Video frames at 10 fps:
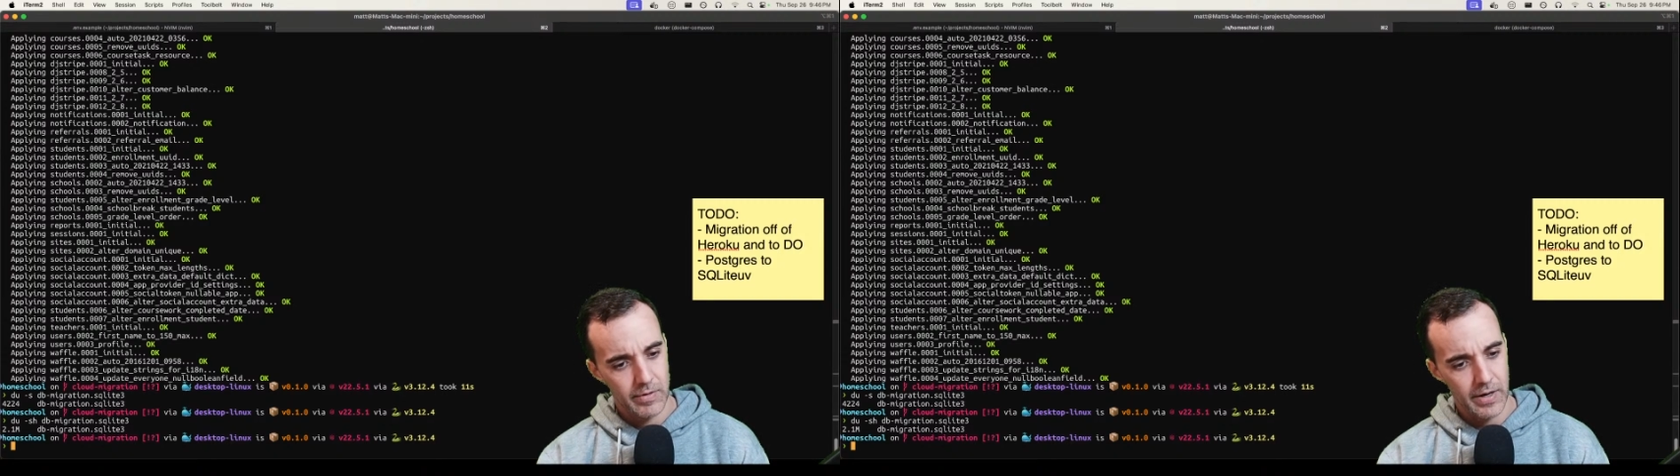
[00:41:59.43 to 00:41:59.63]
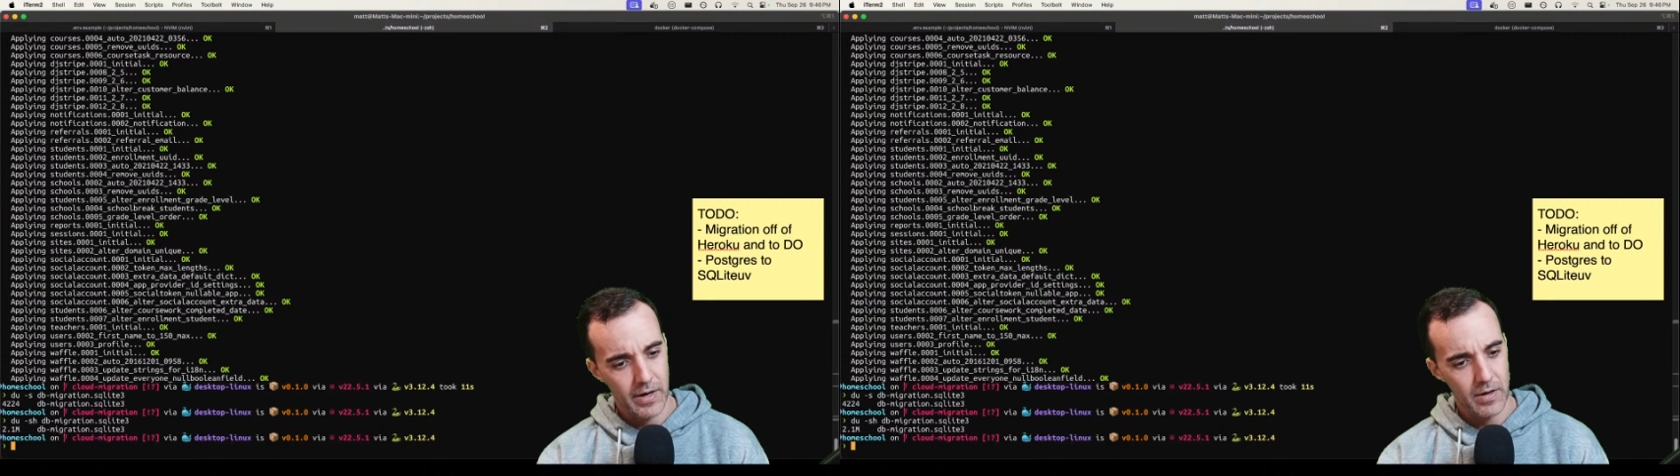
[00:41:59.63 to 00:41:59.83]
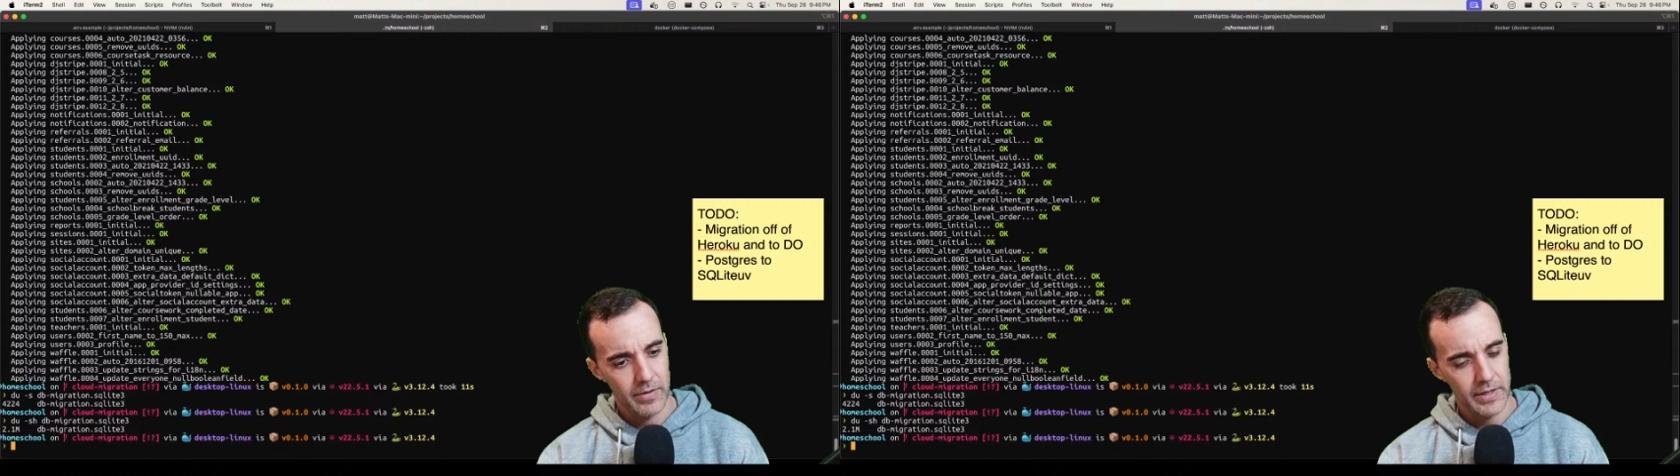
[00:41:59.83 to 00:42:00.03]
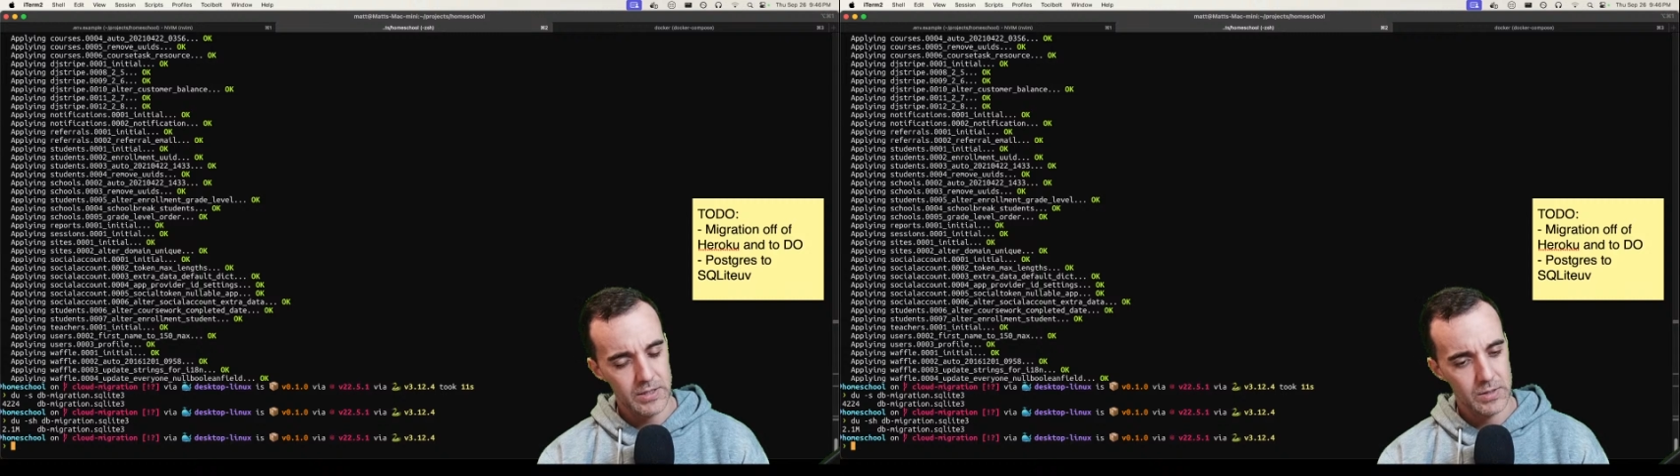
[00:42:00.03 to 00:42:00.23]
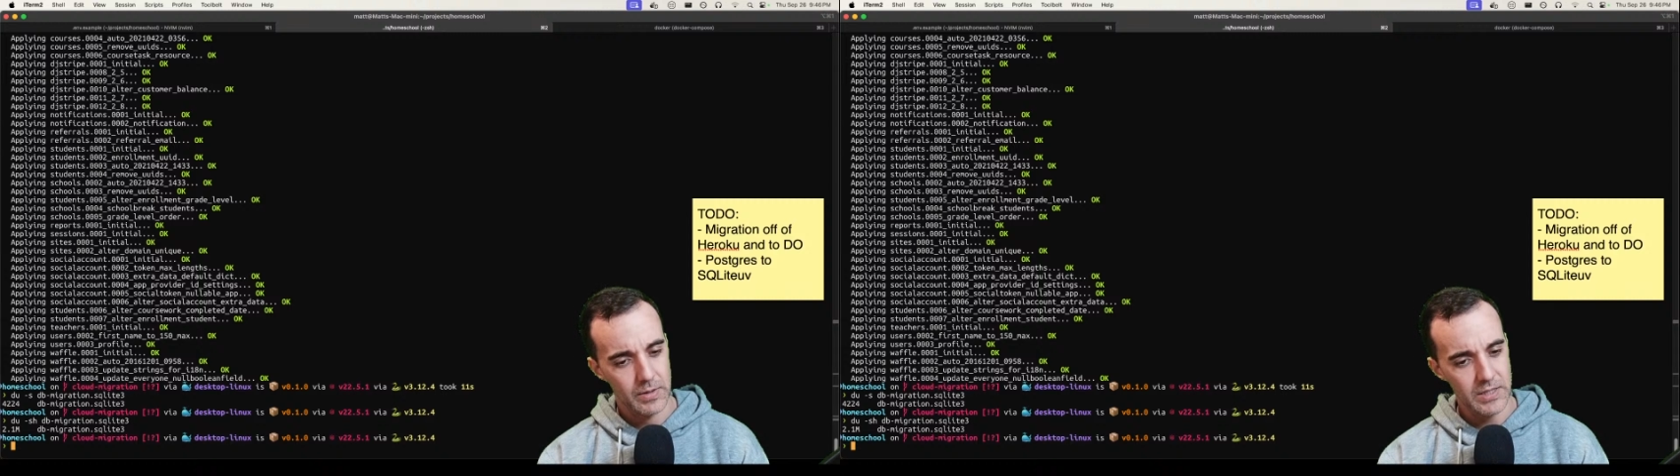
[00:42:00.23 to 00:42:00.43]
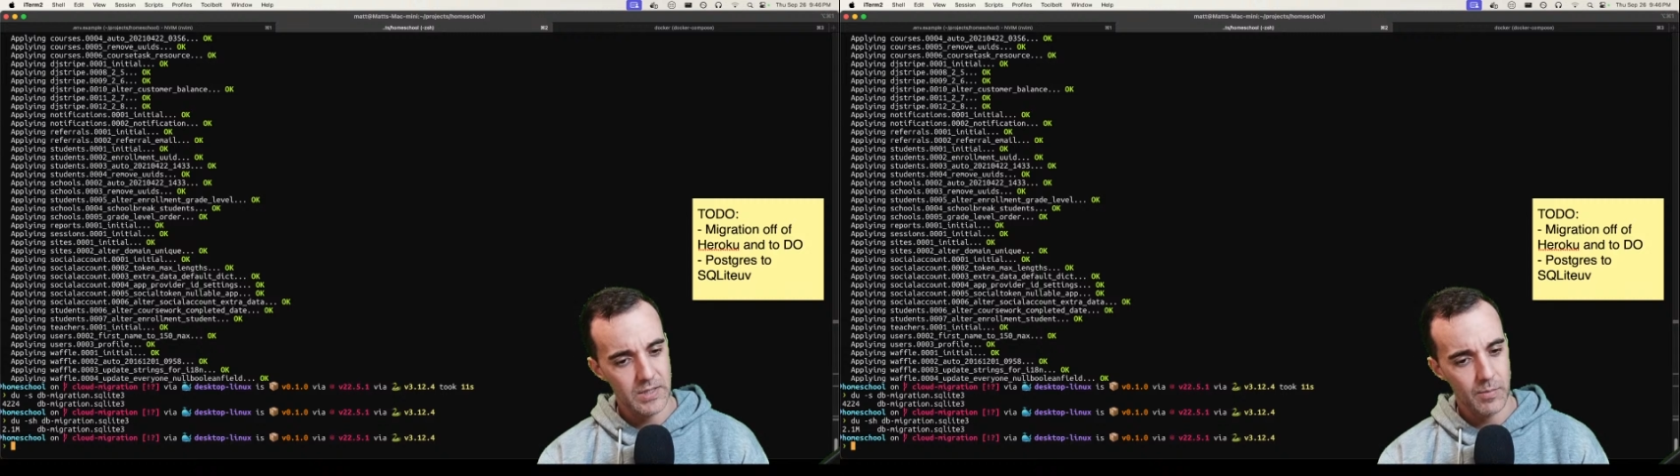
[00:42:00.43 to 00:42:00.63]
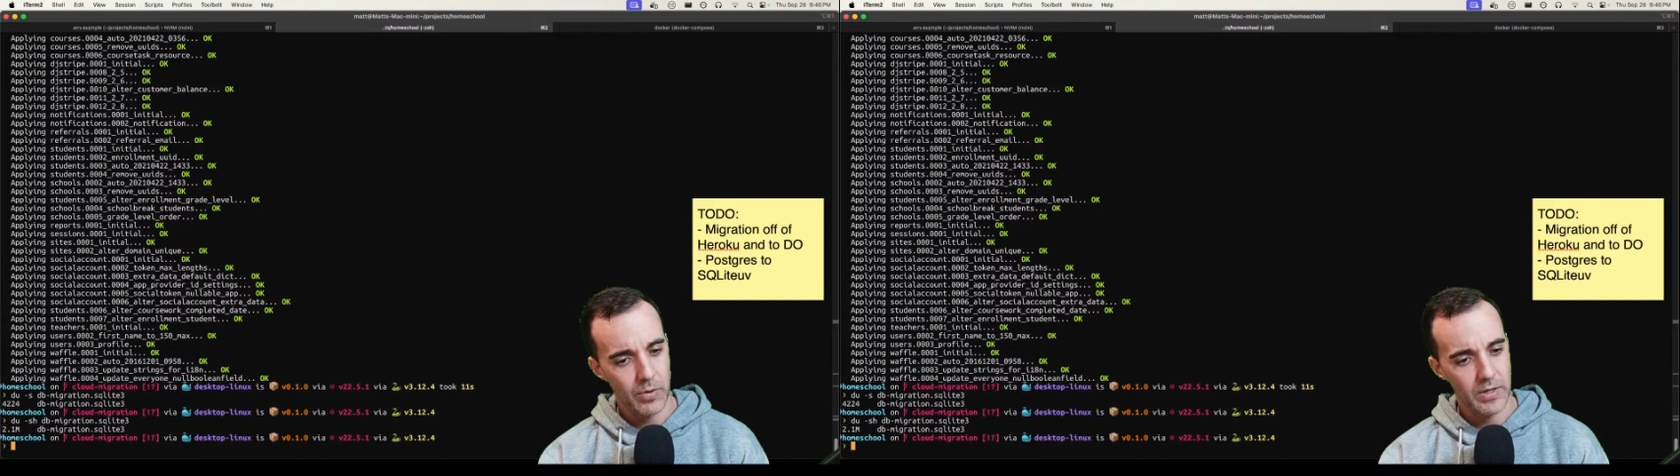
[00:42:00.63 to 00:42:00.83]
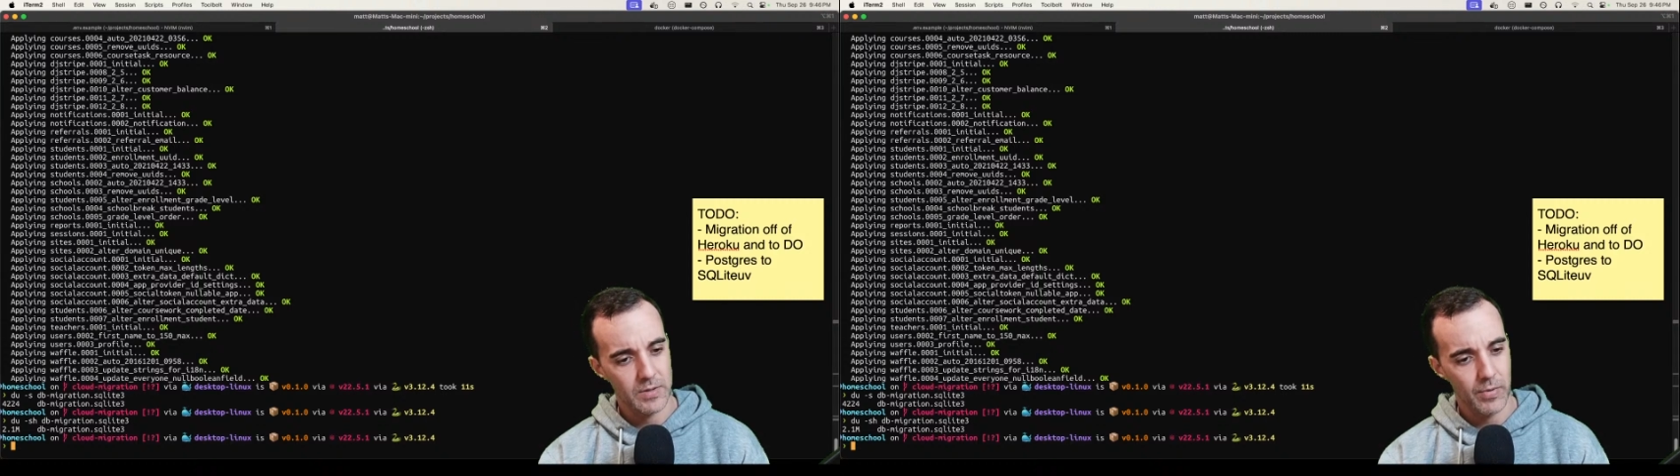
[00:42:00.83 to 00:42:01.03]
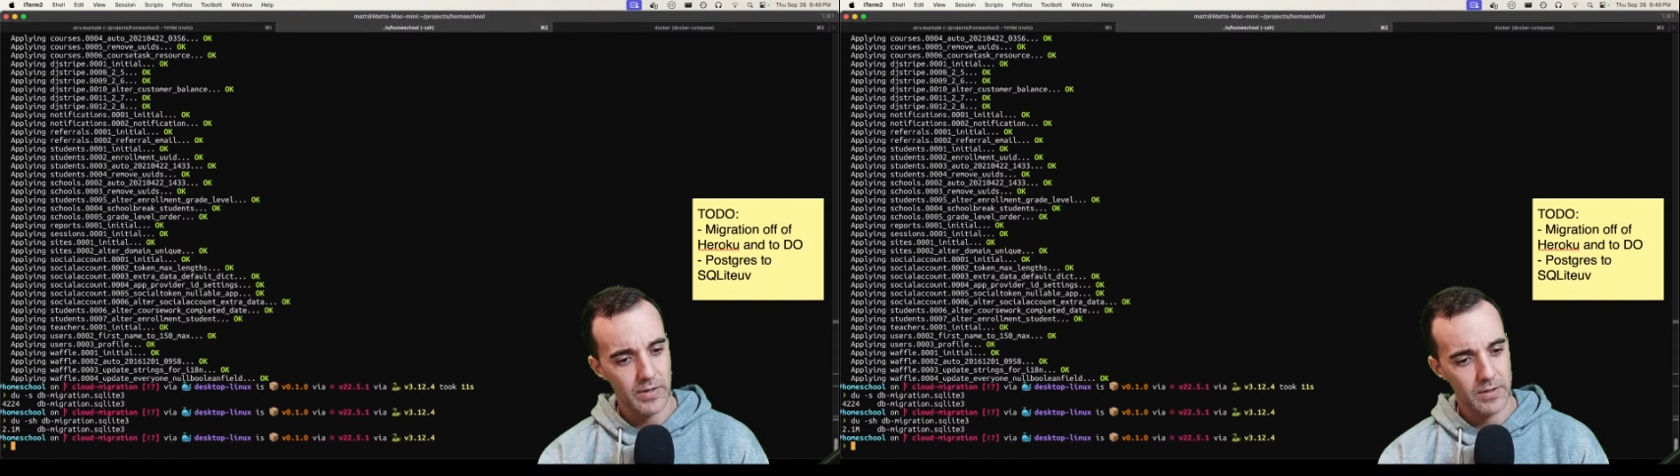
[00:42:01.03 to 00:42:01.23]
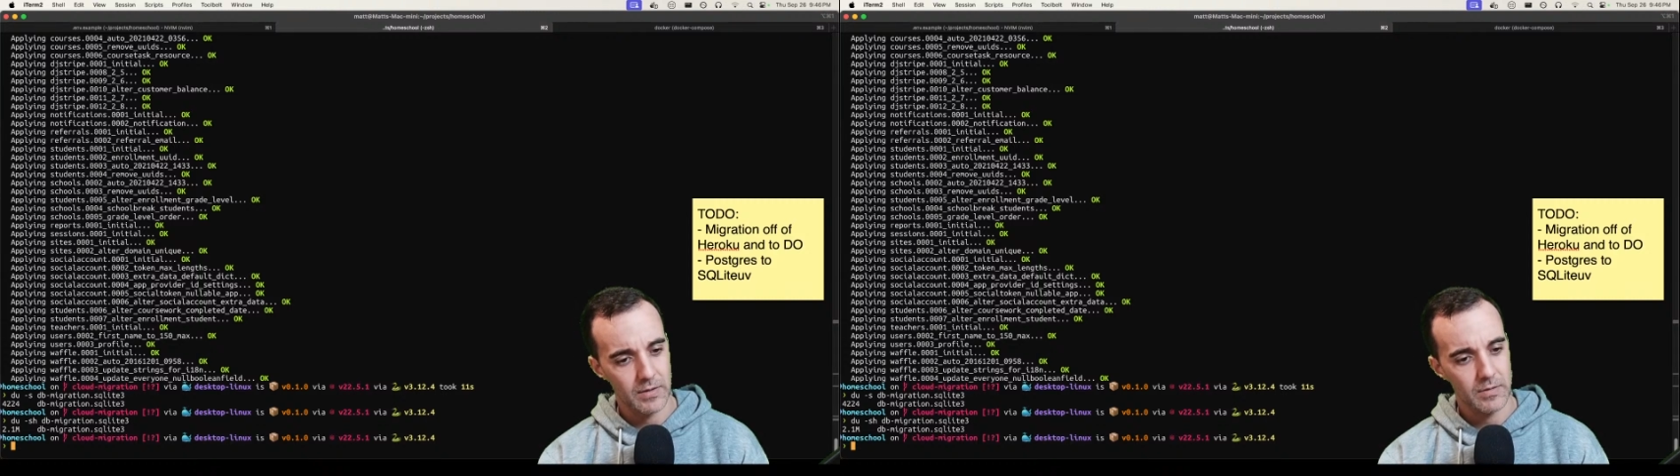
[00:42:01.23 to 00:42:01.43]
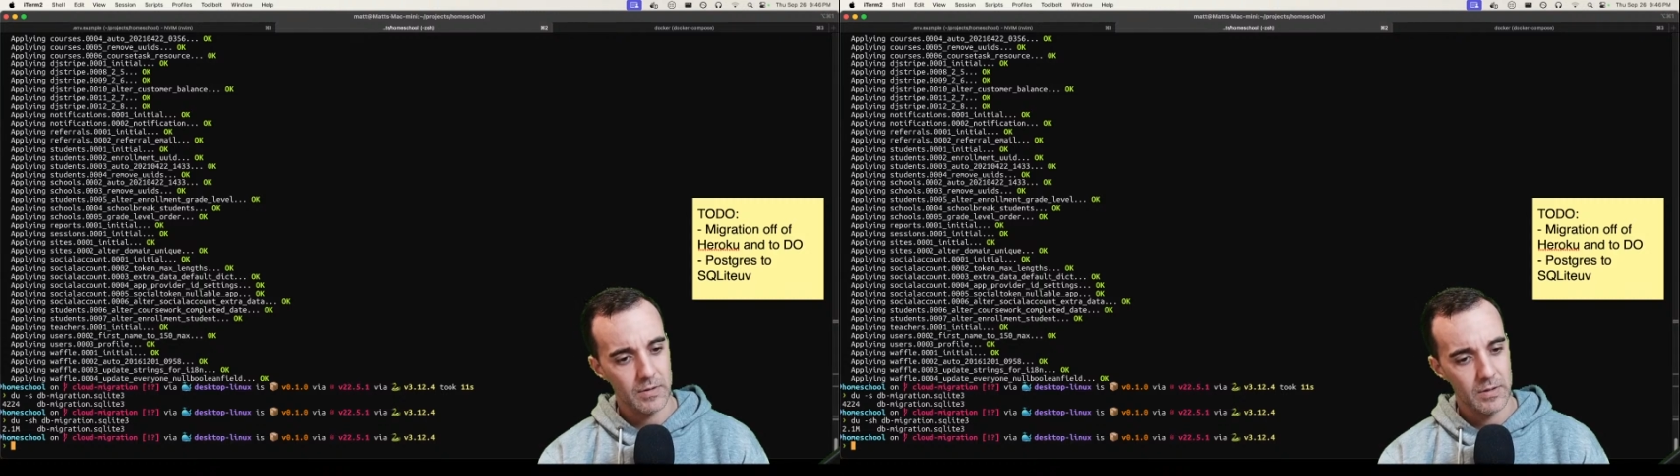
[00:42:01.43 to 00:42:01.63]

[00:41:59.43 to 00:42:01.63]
Oh, that's pretty surprising.